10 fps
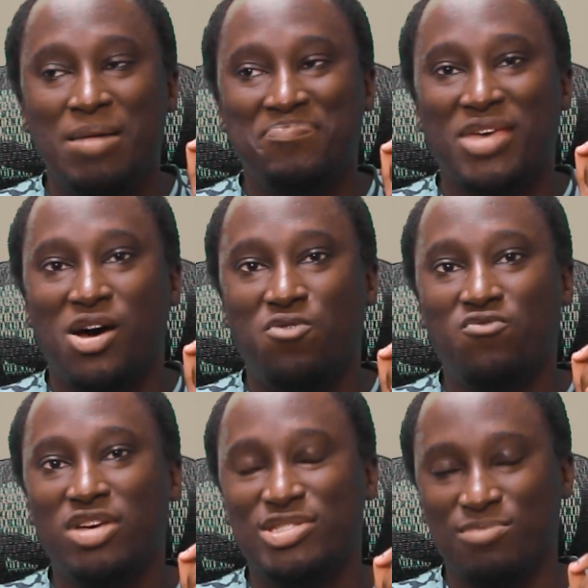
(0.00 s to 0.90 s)
Now,
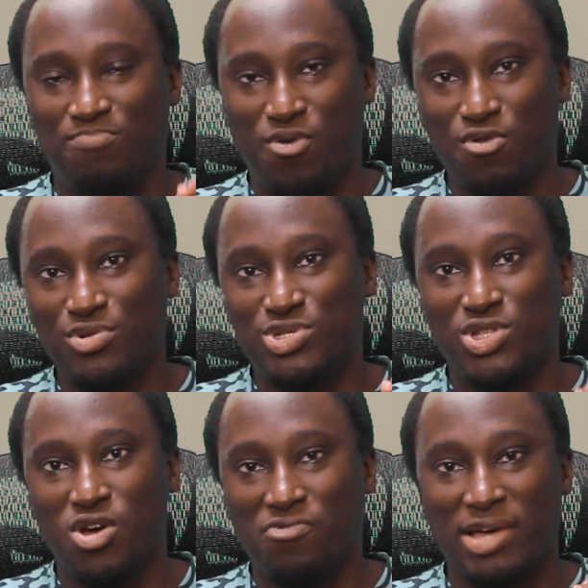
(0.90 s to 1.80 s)
it's important to
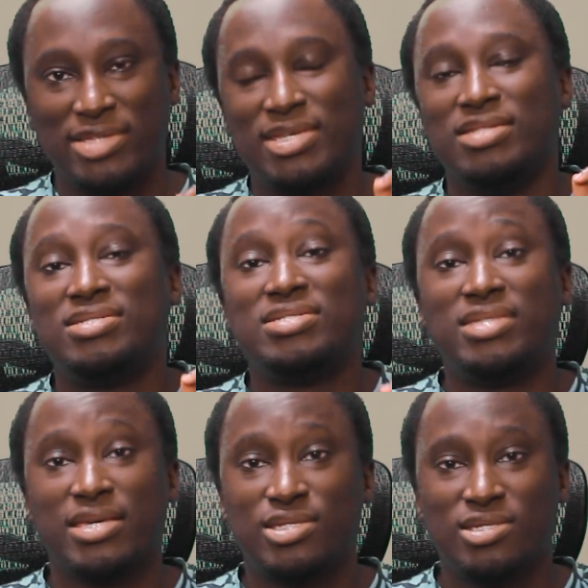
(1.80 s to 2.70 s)
note that I said
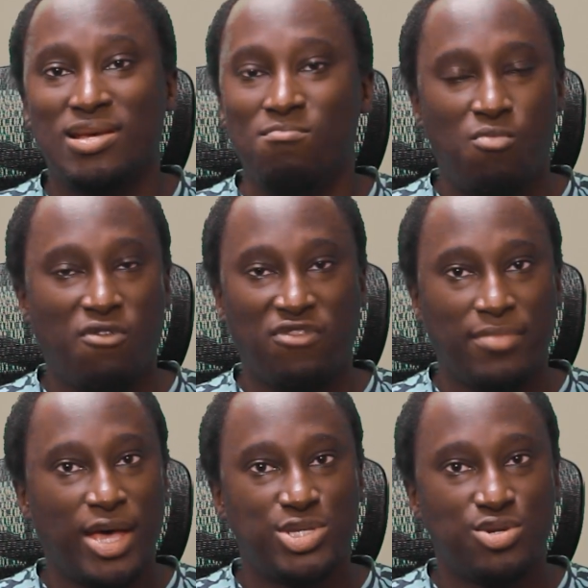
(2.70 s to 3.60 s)
6 Morphin
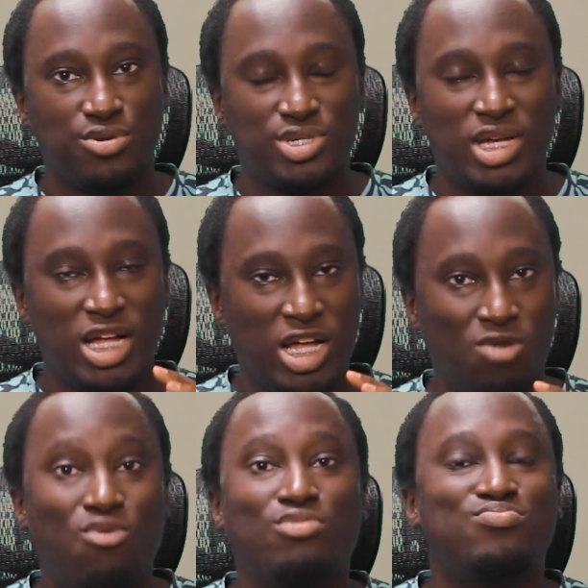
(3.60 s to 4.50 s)
Masters.
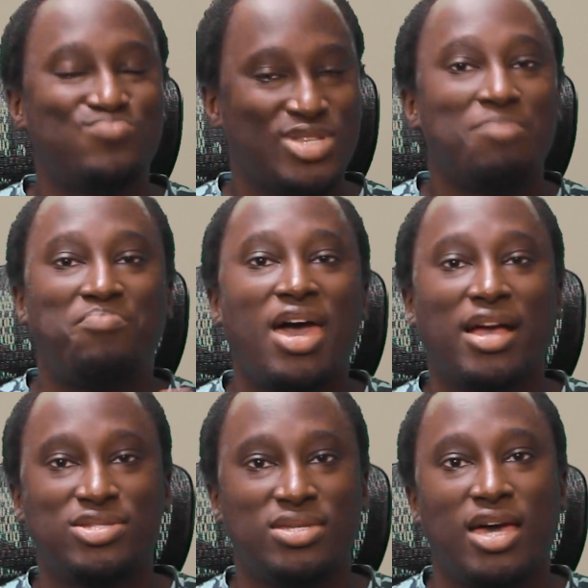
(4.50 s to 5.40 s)
We'll get
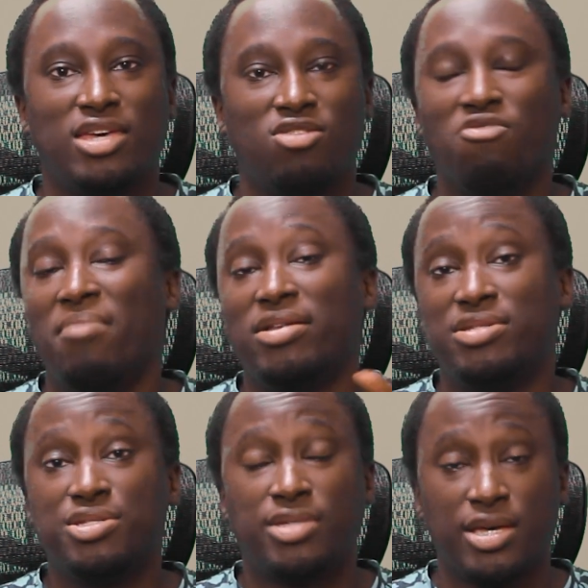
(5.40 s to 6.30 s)
back to that here in my
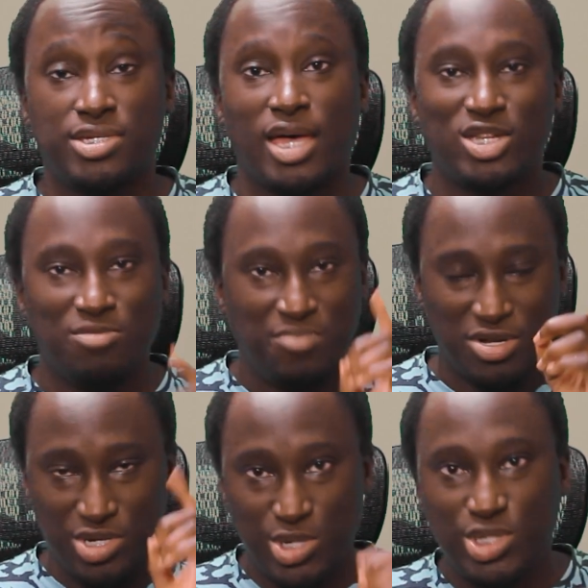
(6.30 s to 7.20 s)
dislike section,
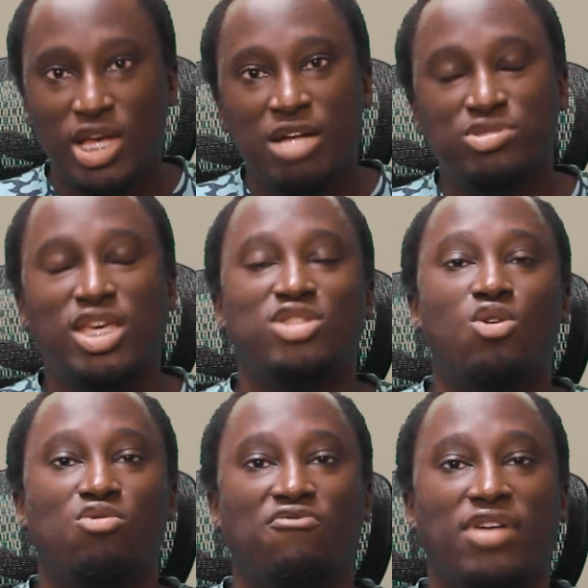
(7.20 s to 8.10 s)
but just take
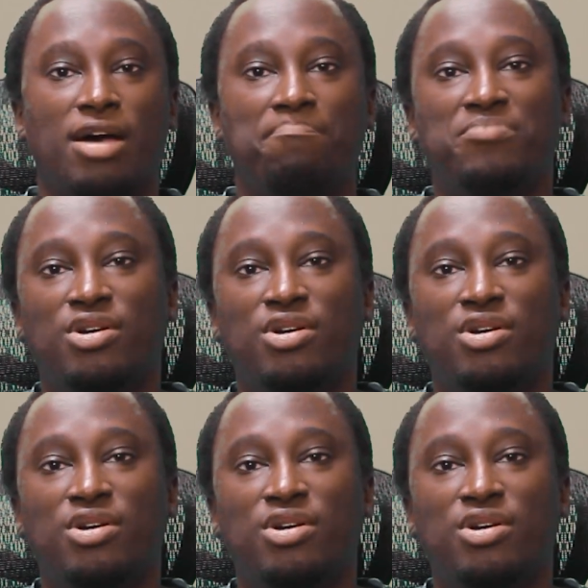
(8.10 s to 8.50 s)
note of that.